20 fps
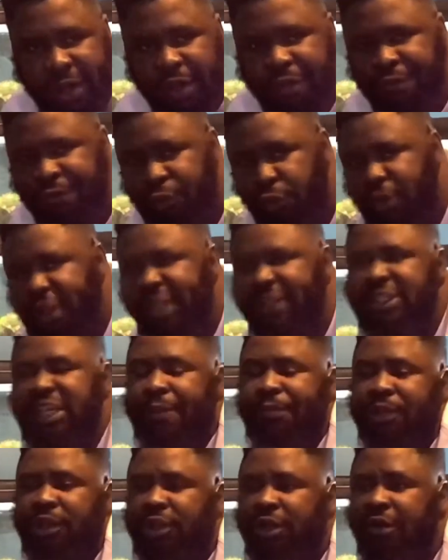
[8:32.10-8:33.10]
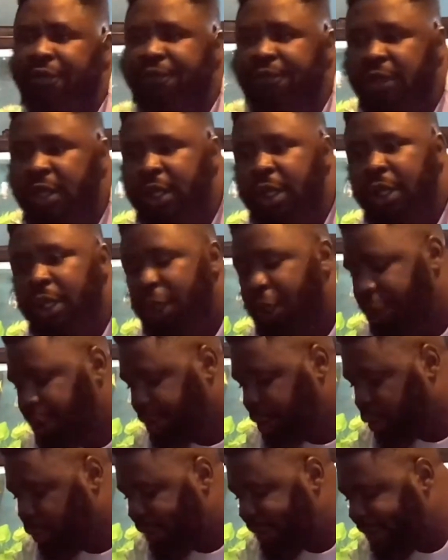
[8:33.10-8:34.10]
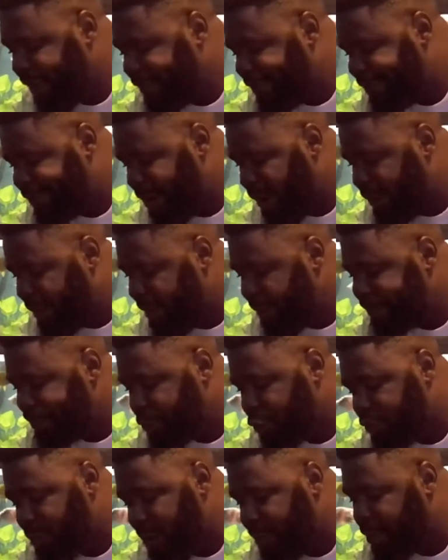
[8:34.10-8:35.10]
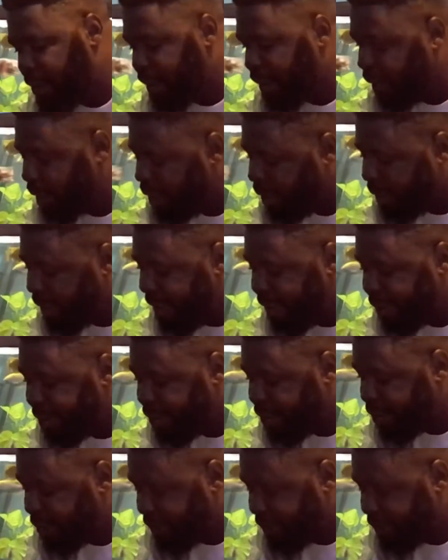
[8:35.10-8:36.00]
and forth, that type of stuff. So again, family, remember ick-x